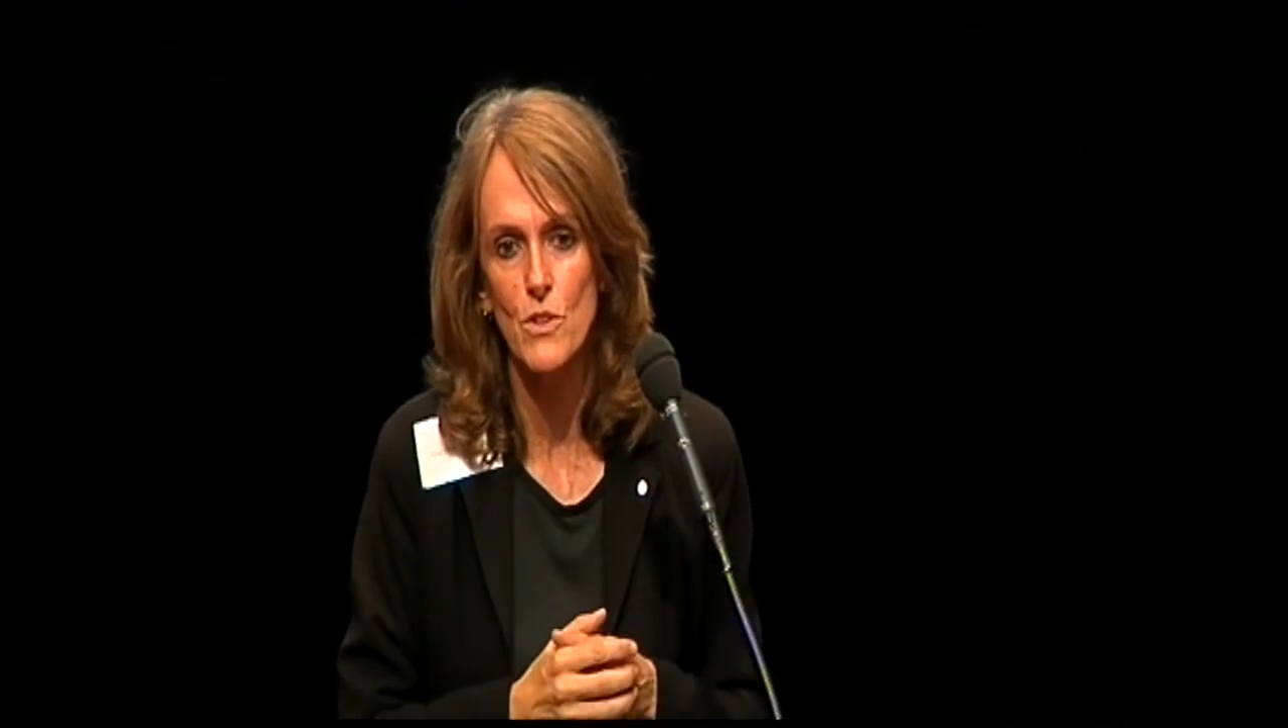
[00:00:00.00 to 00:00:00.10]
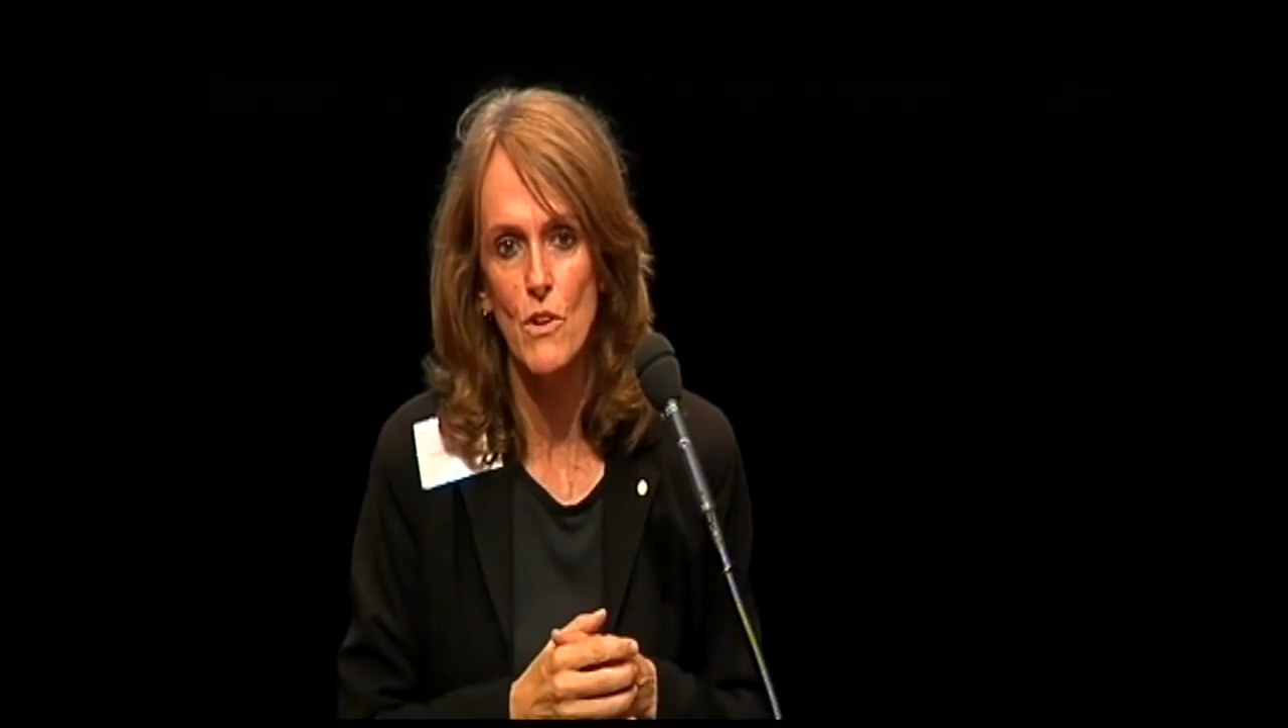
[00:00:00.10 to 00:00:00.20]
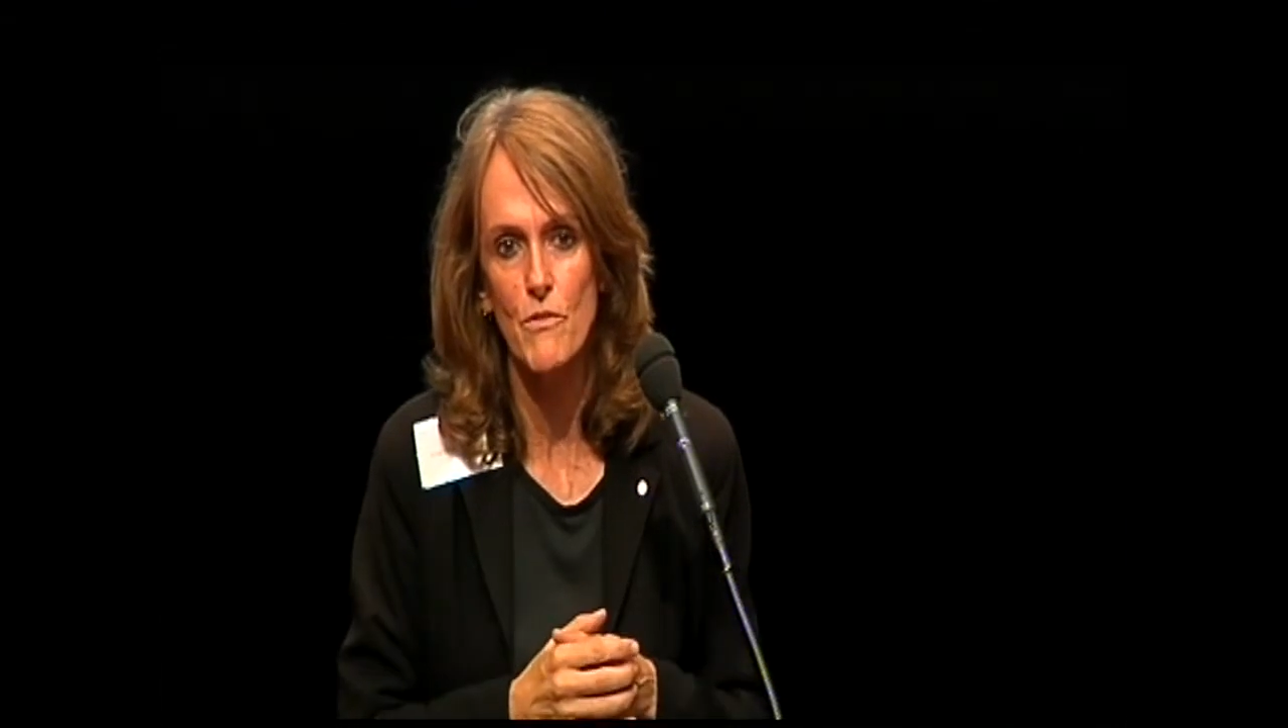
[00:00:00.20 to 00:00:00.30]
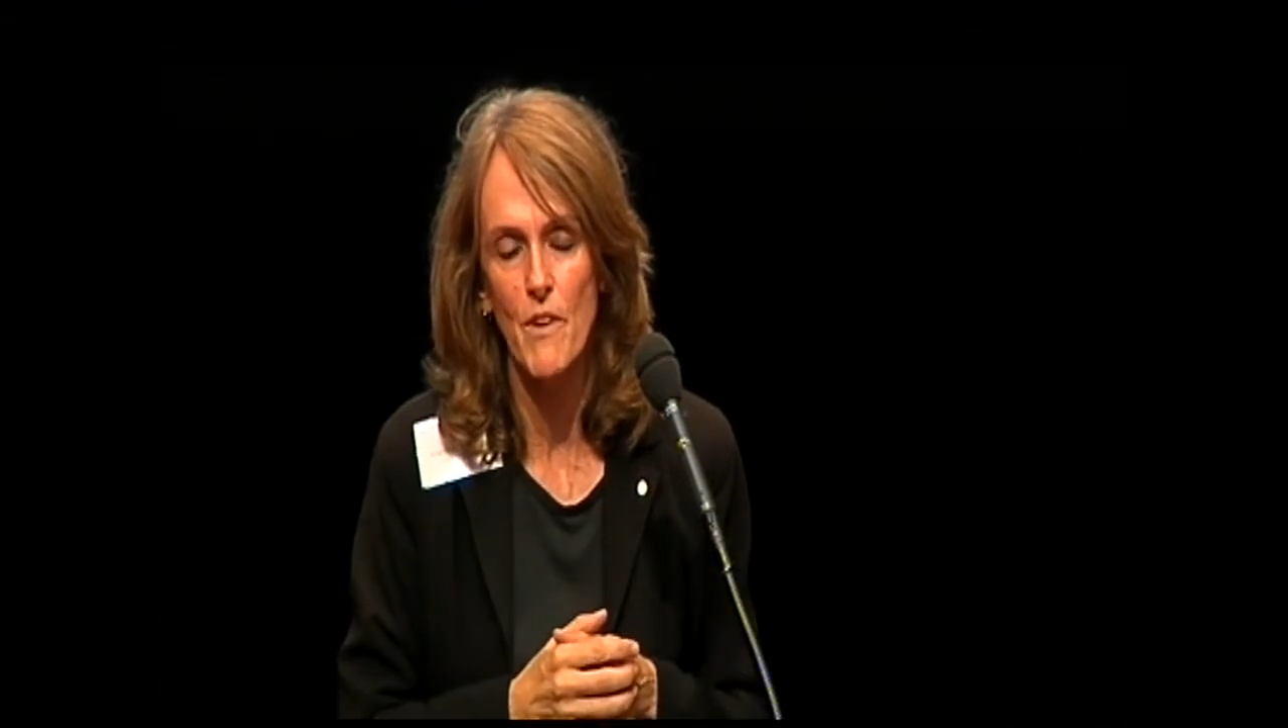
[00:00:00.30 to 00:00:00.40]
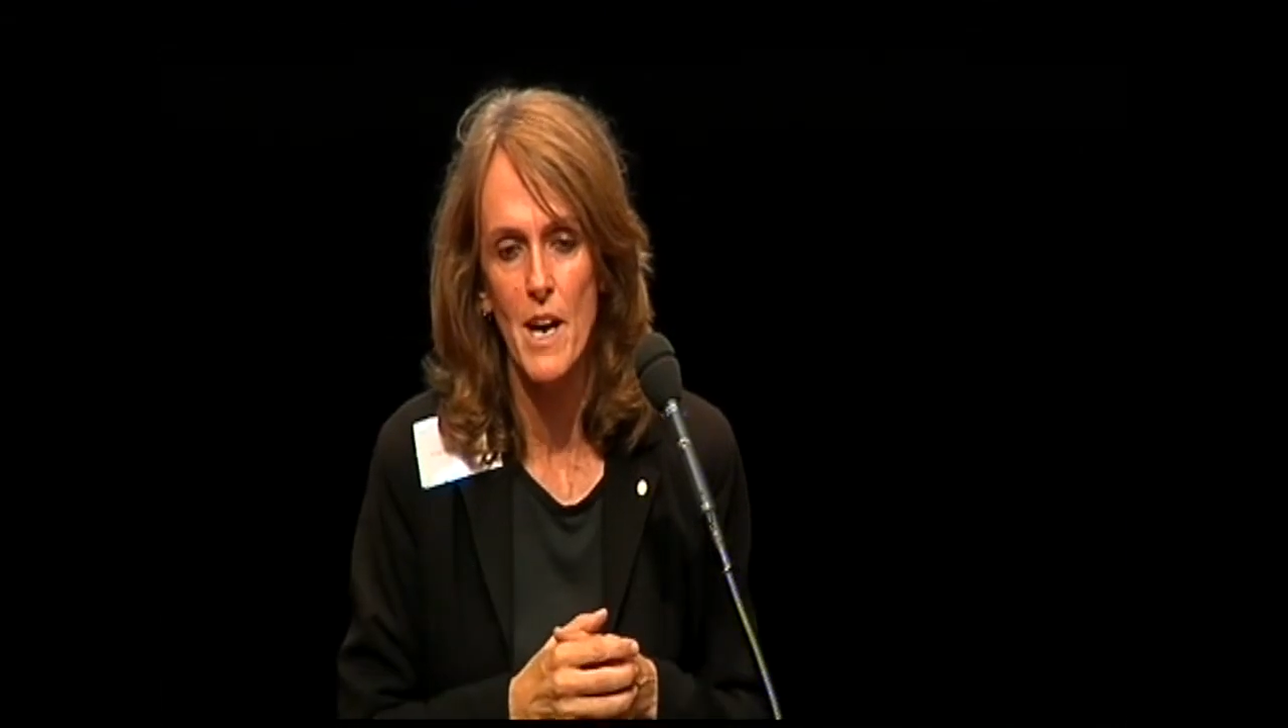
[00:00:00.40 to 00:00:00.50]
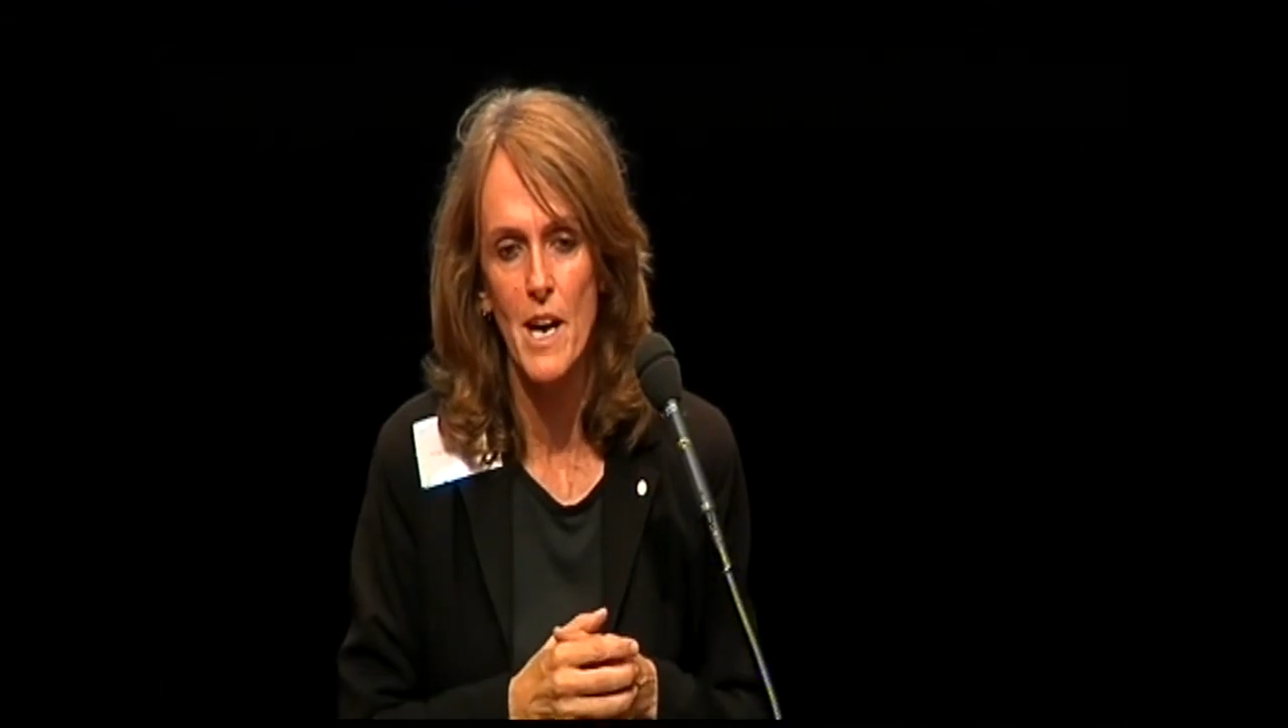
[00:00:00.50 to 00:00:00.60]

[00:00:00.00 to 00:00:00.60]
of,